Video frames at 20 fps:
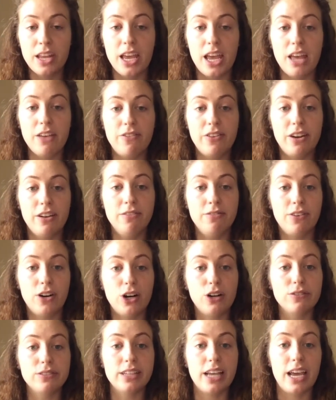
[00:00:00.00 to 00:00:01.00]
if it
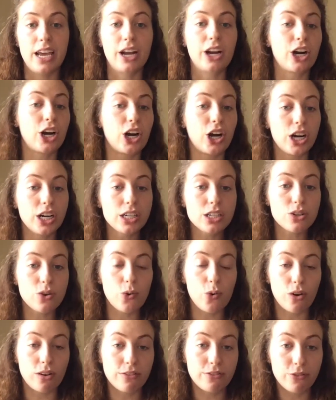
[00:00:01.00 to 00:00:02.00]
involves a current
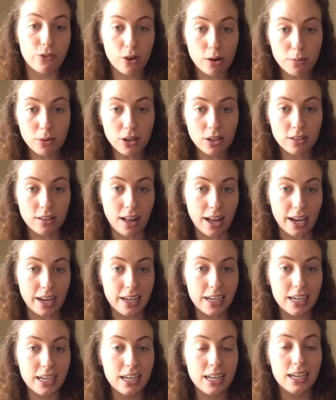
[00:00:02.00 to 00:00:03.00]
or former
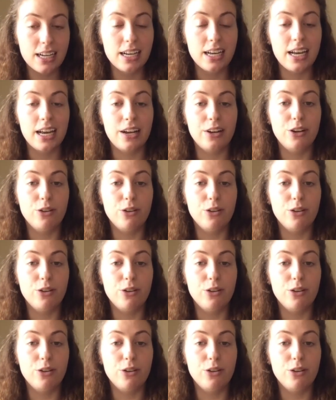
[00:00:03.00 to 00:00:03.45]
client, and you